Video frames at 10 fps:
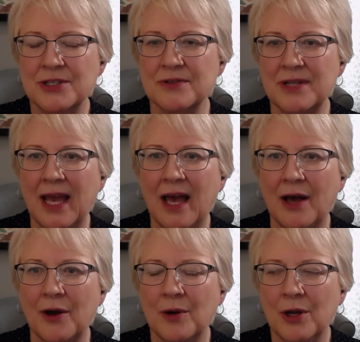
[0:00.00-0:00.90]
So
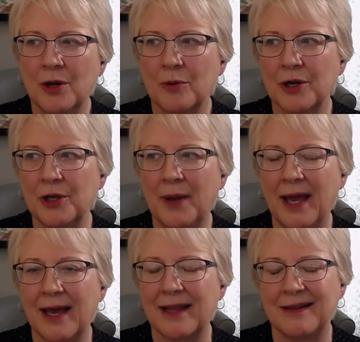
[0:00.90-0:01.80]
now where you
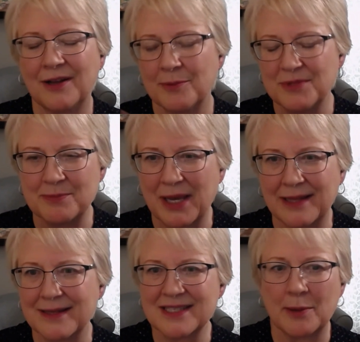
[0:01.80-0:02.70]
had, you know, I'm just
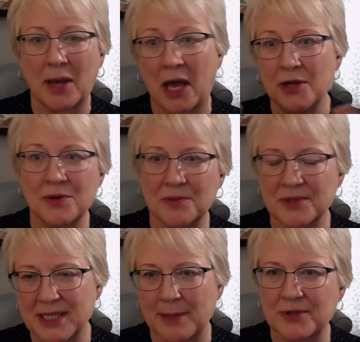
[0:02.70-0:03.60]
making this up, 100
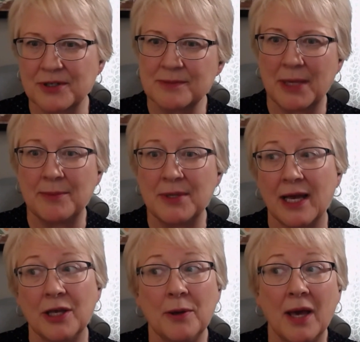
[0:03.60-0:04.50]
receptors, maybe
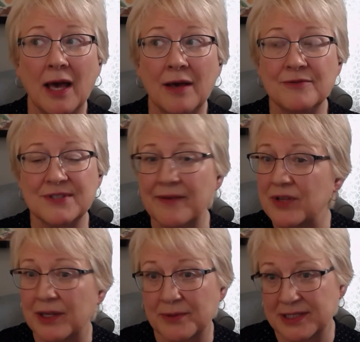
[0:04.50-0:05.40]
now you have
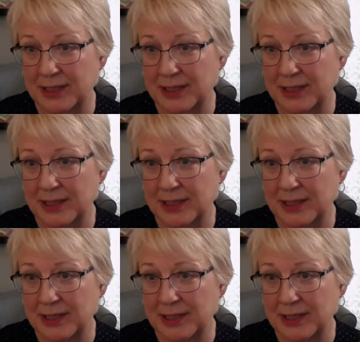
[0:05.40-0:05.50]
70